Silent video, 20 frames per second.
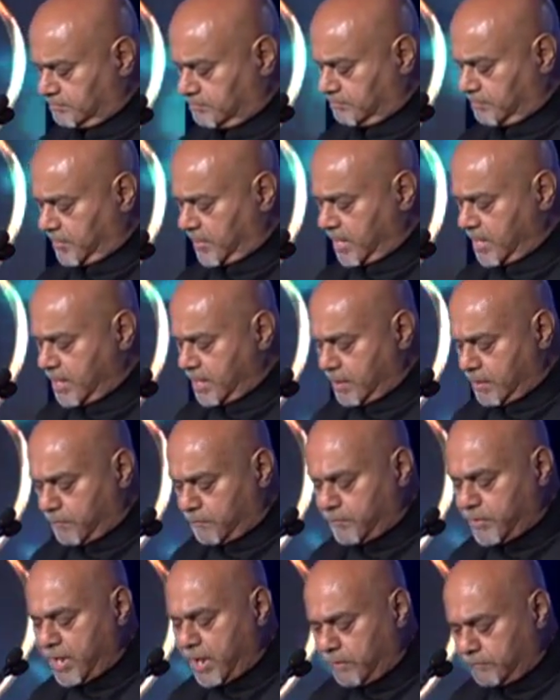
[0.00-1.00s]
we have
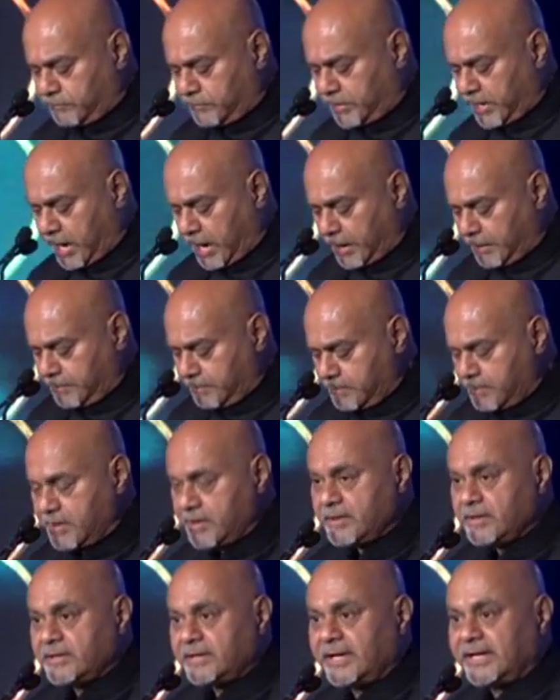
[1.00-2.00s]
done
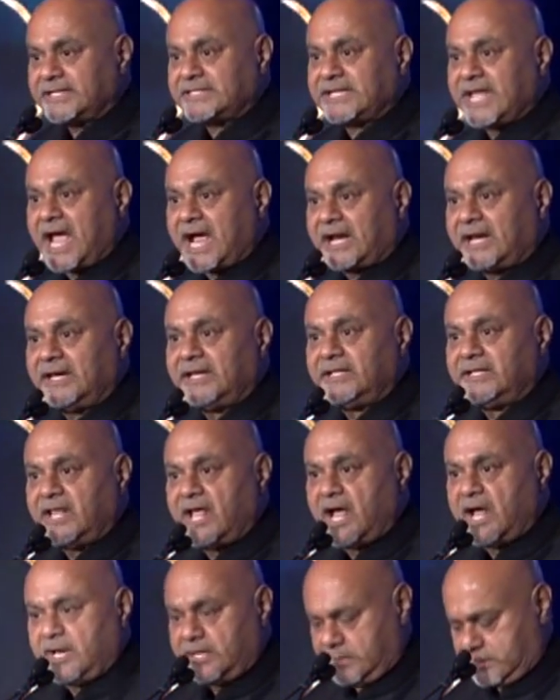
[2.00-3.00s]
exactly that.
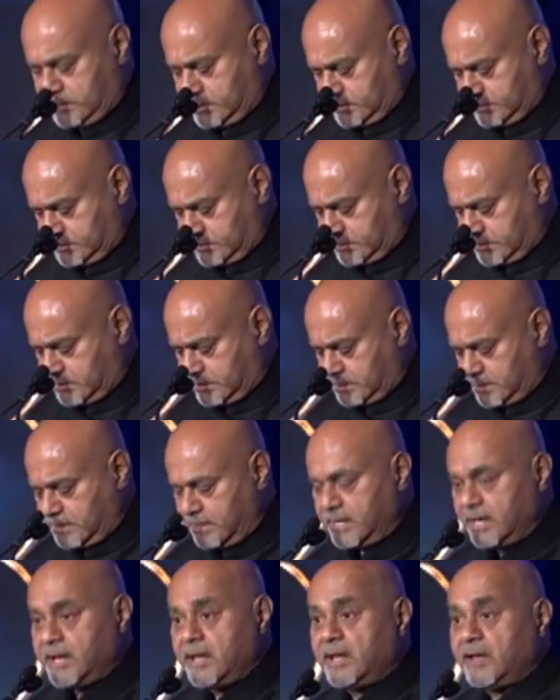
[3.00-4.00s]

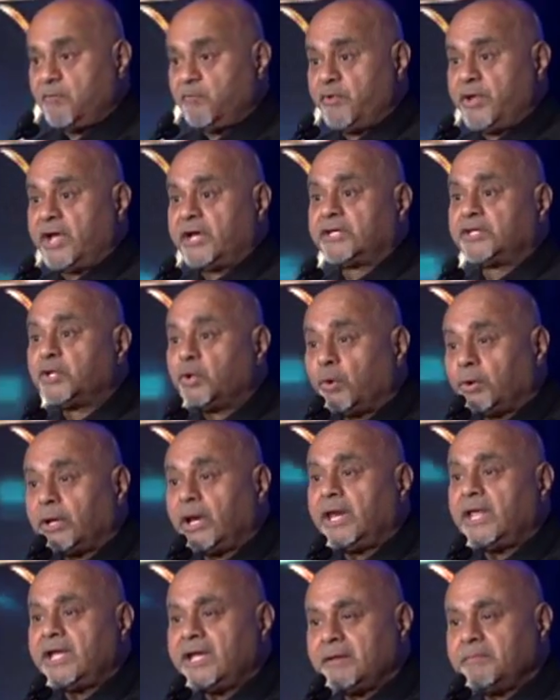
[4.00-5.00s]
We are totally
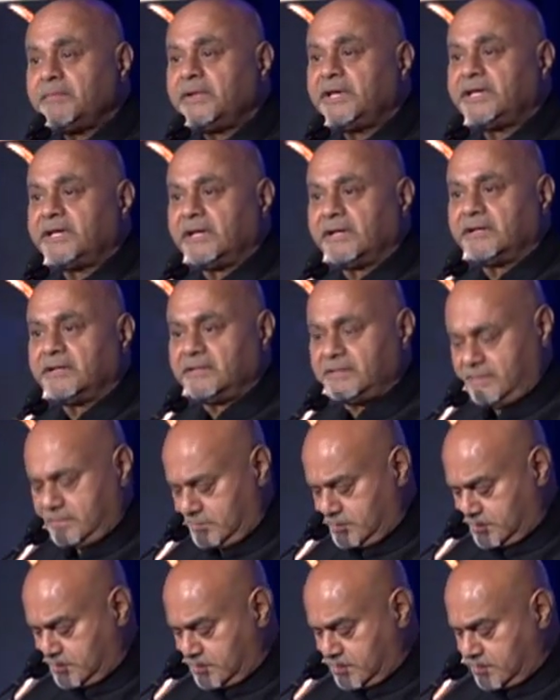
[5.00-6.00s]
committed,
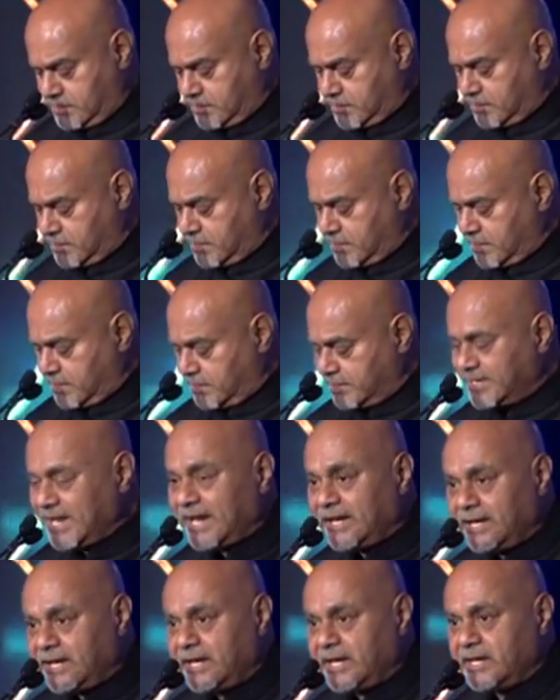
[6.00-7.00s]

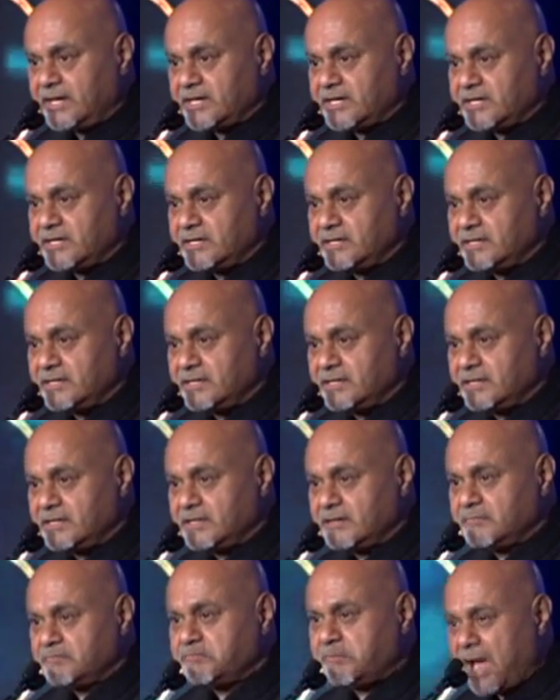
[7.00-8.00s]
dedicated,
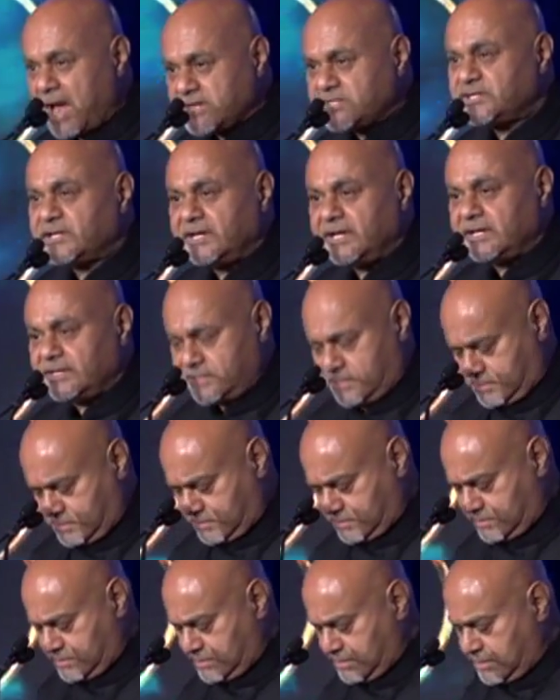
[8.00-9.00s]
passionate
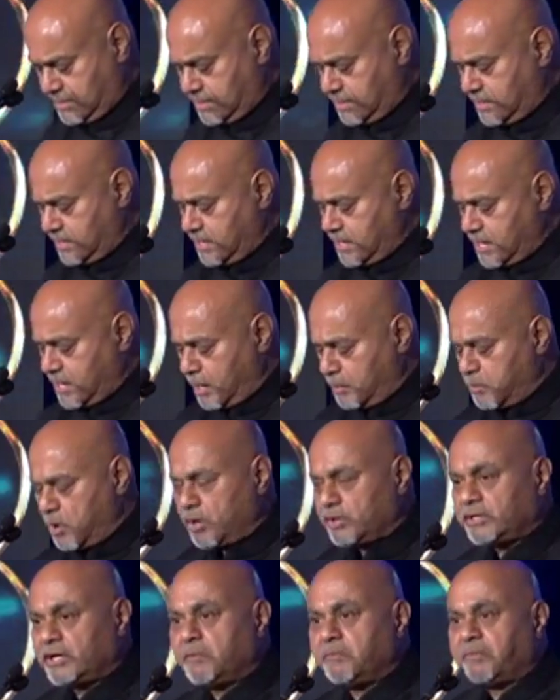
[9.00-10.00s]
about our
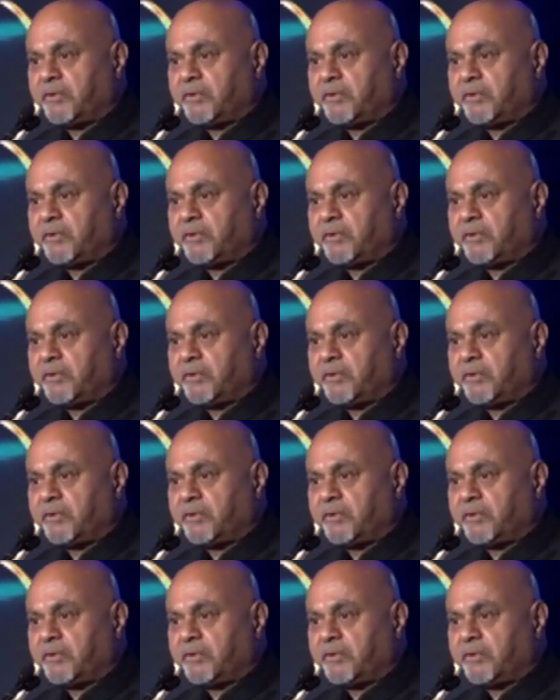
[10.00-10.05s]
primary